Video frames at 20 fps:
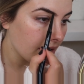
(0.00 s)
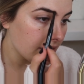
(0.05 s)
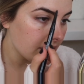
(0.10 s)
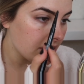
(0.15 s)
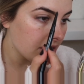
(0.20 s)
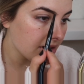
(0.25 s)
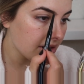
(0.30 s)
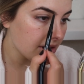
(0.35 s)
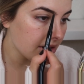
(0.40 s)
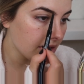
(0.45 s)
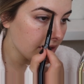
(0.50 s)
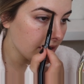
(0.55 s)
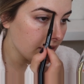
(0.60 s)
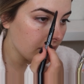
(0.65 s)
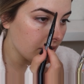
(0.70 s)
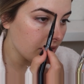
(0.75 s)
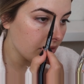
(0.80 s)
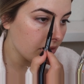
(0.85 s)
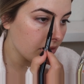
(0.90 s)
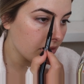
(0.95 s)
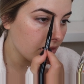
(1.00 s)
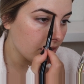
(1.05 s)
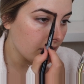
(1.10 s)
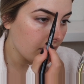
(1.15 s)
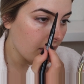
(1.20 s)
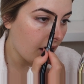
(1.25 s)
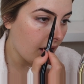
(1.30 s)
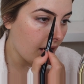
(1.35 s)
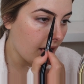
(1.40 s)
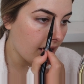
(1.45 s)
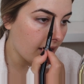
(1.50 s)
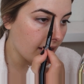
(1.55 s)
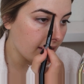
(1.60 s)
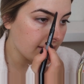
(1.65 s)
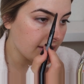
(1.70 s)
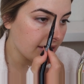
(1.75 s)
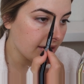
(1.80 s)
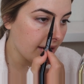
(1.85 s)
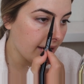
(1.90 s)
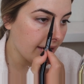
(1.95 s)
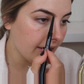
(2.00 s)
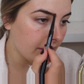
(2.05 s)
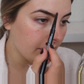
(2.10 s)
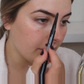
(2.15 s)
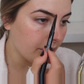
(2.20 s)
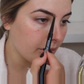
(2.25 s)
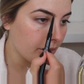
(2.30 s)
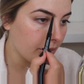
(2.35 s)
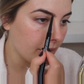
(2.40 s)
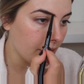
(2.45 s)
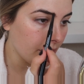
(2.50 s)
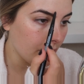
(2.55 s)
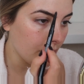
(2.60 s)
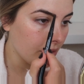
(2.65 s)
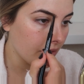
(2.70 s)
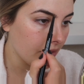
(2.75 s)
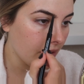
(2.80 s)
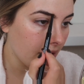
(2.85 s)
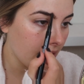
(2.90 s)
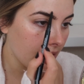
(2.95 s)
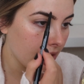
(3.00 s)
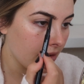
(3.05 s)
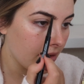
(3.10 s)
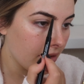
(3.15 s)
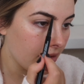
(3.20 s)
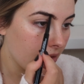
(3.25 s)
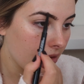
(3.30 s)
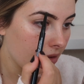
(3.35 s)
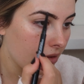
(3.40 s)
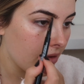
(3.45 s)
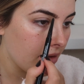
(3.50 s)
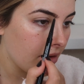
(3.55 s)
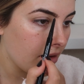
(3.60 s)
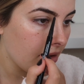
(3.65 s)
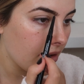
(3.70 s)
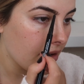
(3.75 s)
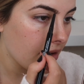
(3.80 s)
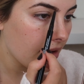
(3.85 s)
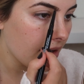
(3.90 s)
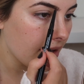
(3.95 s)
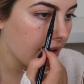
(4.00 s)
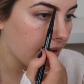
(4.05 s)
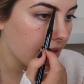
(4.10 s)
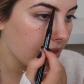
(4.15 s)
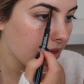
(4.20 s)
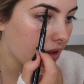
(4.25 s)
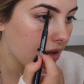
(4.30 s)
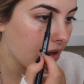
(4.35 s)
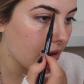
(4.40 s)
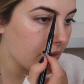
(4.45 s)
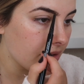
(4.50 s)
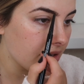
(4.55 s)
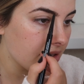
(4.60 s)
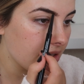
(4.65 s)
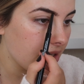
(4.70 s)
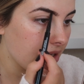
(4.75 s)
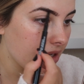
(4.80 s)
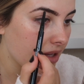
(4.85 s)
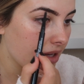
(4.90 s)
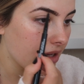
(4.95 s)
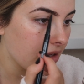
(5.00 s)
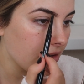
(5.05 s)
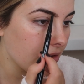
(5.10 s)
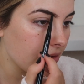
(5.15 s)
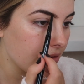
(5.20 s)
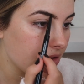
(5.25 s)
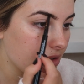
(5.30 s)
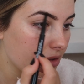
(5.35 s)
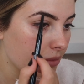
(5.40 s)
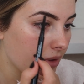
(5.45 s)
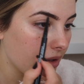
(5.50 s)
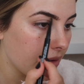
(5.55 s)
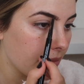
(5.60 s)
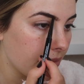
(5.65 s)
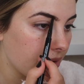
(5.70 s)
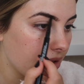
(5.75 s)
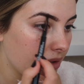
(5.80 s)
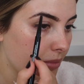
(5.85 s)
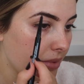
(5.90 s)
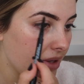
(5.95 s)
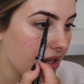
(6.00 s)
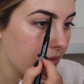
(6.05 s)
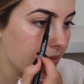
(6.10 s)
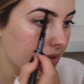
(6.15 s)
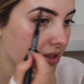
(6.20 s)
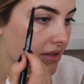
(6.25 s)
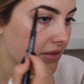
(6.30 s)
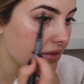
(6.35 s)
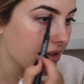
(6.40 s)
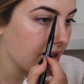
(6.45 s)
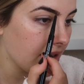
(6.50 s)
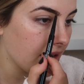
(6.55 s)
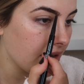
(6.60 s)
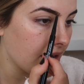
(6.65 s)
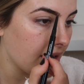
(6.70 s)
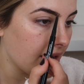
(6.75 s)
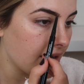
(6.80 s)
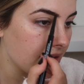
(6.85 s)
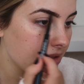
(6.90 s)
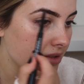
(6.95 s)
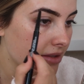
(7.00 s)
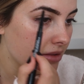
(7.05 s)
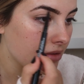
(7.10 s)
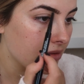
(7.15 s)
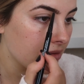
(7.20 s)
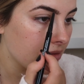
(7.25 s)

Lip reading: It's just a little hard to like maneuver. I think I would just need to get used to it, but the pigment's really nice.